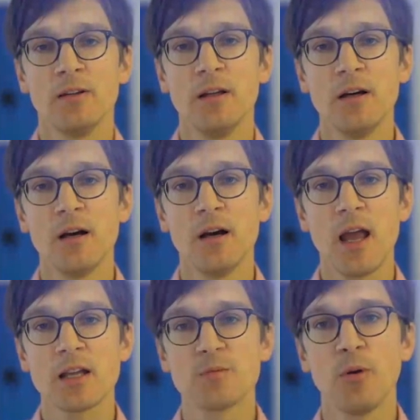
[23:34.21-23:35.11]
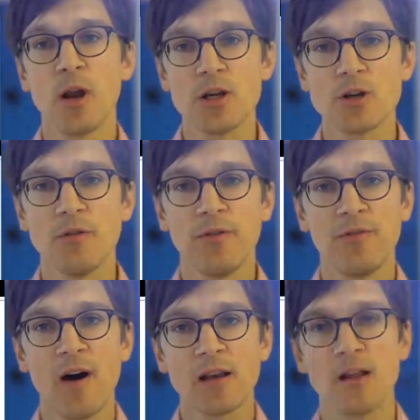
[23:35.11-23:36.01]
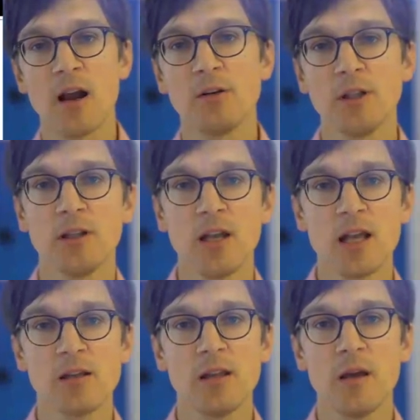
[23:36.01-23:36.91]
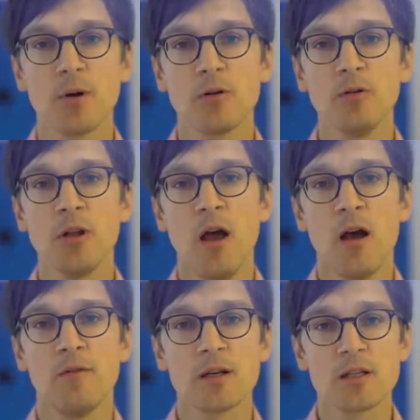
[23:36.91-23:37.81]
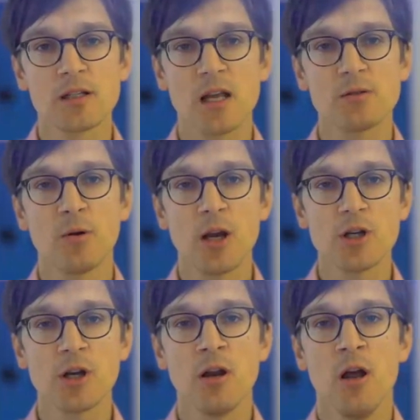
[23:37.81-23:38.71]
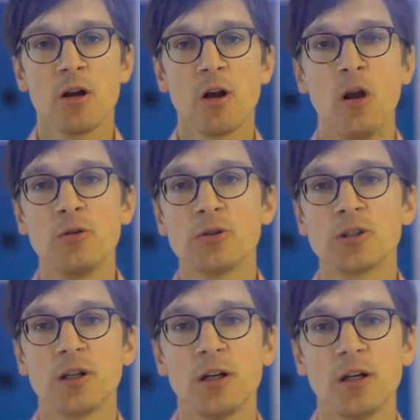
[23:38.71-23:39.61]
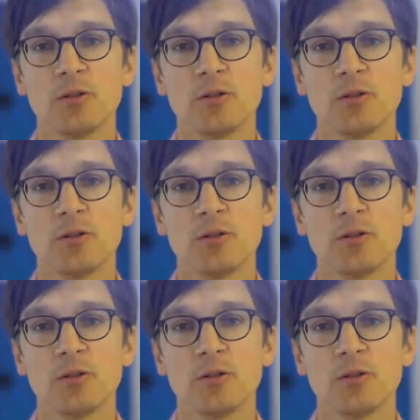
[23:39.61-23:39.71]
the exploration of farther out in the na neighborhood versus exploration close uh,